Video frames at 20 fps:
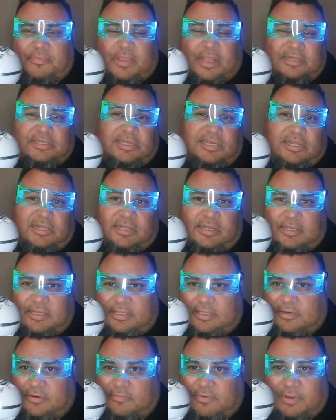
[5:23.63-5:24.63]
I took a look
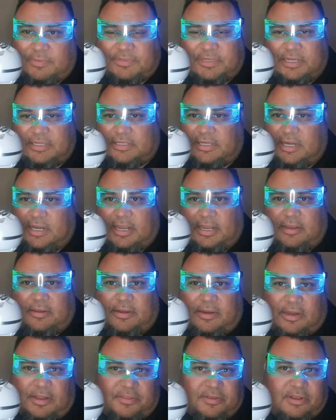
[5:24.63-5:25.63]
at their website today,
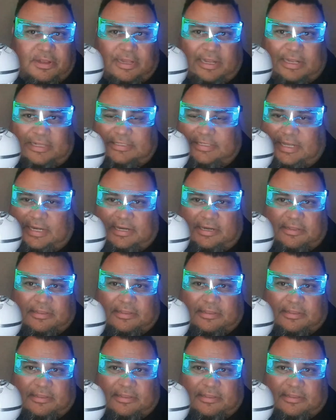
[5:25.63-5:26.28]
another glance at it,